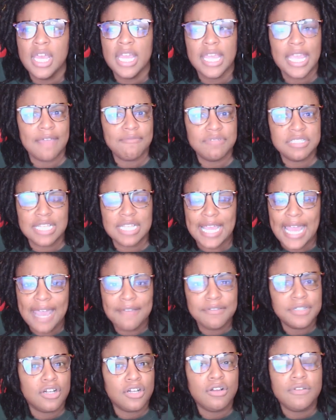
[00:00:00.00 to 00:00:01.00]
Kevin's like, I
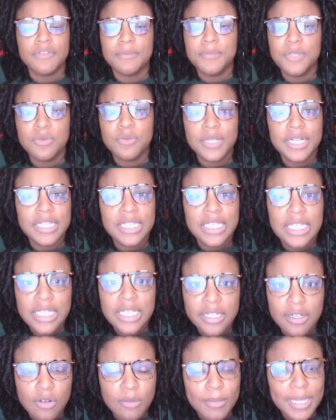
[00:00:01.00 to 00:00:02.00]
haven't heard from you in a
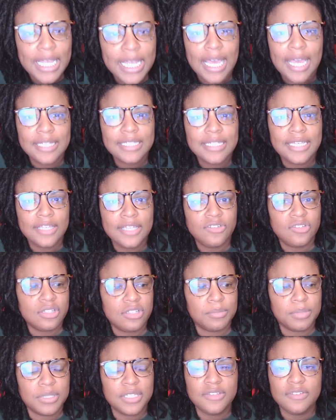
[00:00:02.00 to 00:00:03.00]
year. Oh my God, the kids are at
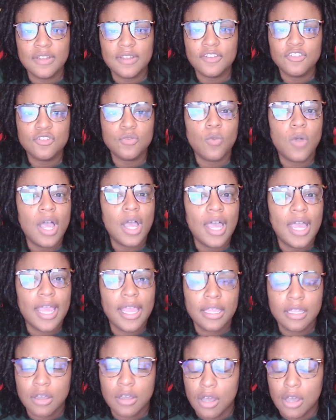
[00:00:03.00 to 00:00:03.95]
the police station. Why?